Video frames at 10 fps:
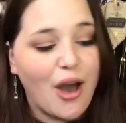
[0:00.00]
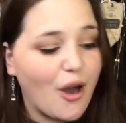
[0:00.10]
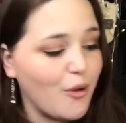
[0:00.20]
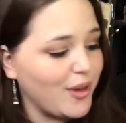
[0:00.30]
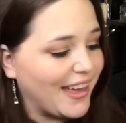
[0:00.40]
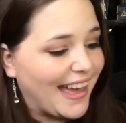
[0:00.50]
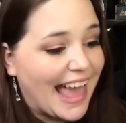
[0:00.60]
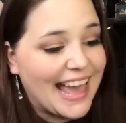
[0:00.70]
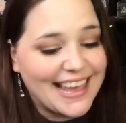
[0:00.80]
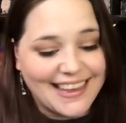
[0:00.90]

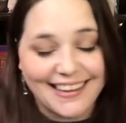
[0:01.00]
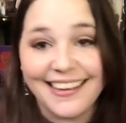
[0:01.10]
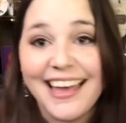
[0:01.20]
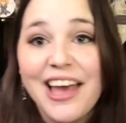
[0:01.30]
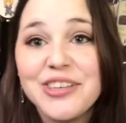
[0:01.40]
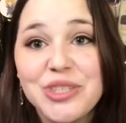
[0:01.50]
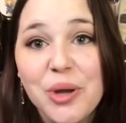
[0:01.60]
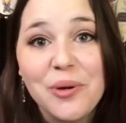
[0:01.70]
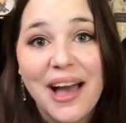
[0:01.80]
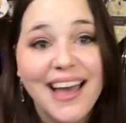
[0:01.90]
Okay,
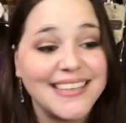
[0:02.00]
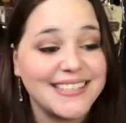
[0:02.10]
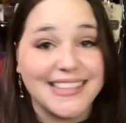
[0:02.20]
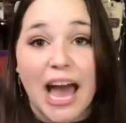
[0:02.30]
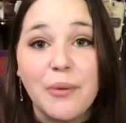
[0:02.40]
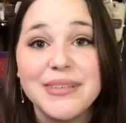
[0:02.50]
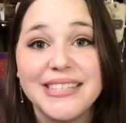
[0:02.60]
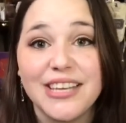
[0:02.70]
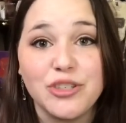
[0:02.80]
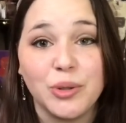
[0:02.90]
so guys, that was
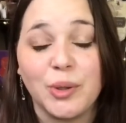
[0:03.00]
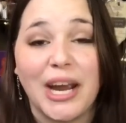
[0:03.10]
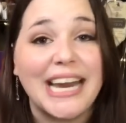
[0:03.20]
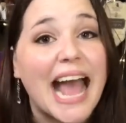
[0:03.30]
LitJoy Crate.